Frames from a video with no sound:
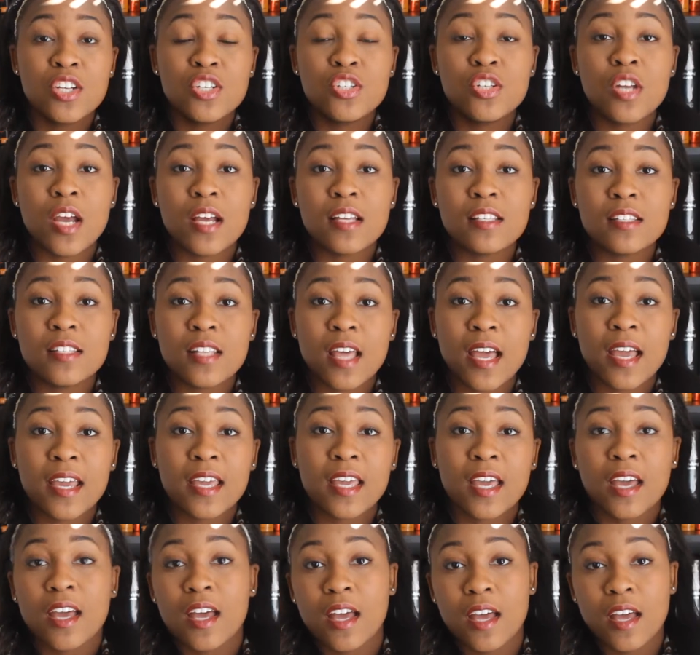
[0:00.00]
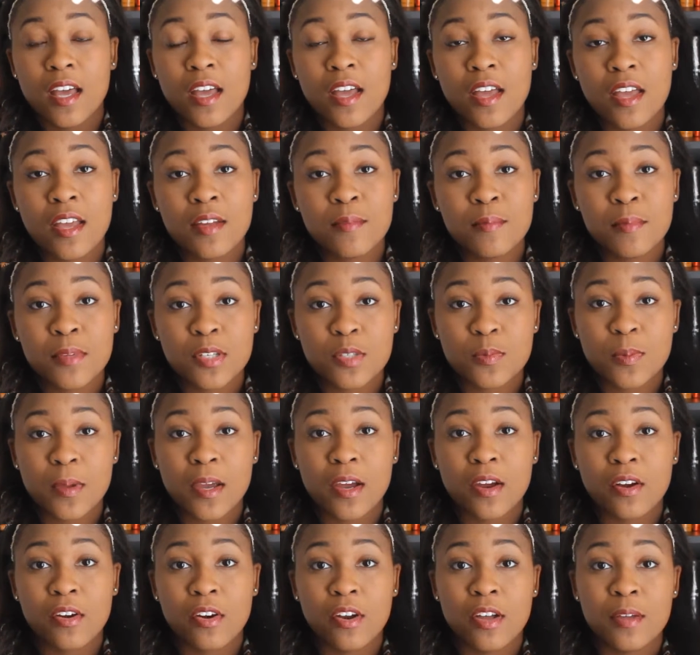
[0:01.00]
Just like in Miss
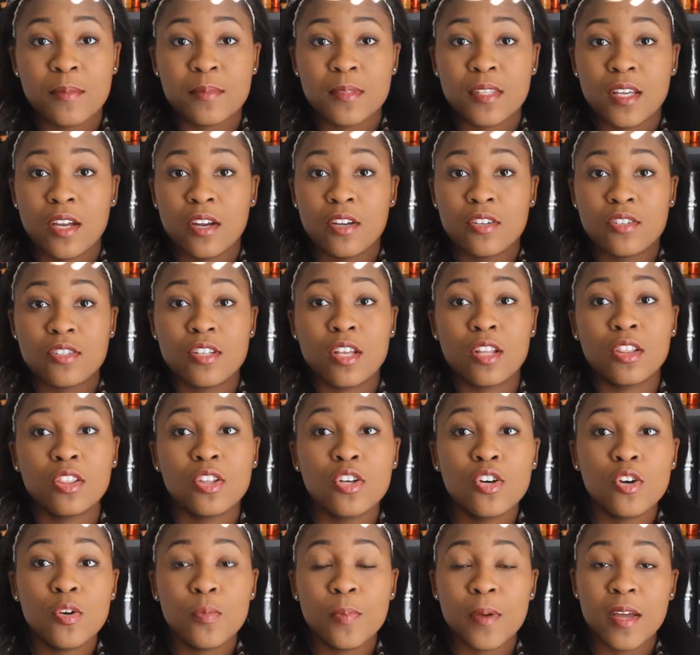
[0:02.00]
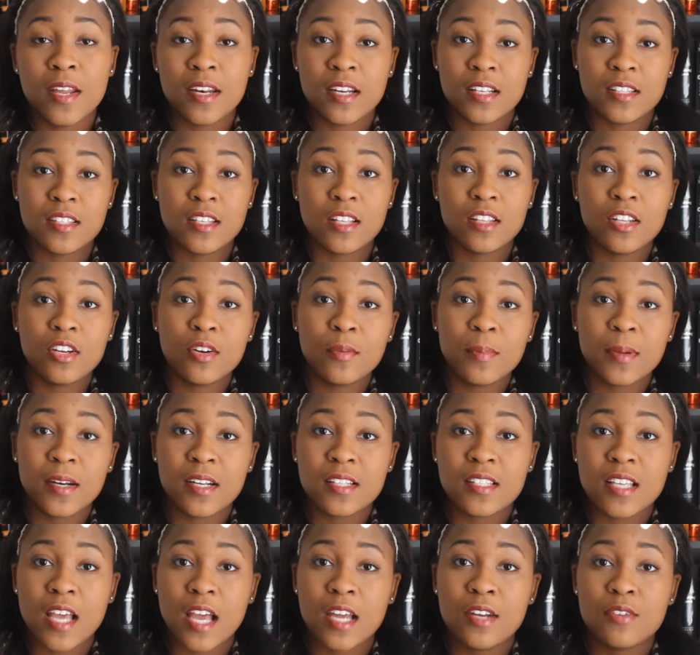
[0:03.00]
Peregrine's, there's the loop and it's a little bit
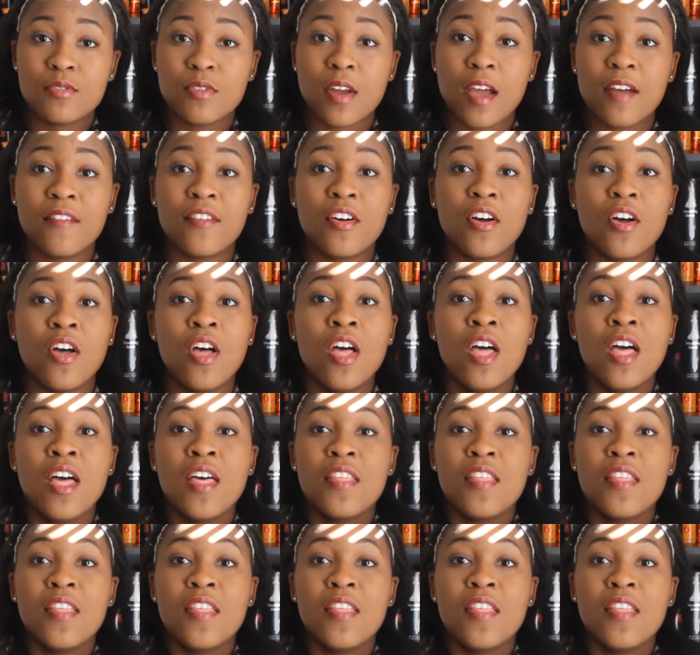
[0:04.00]
of time travel.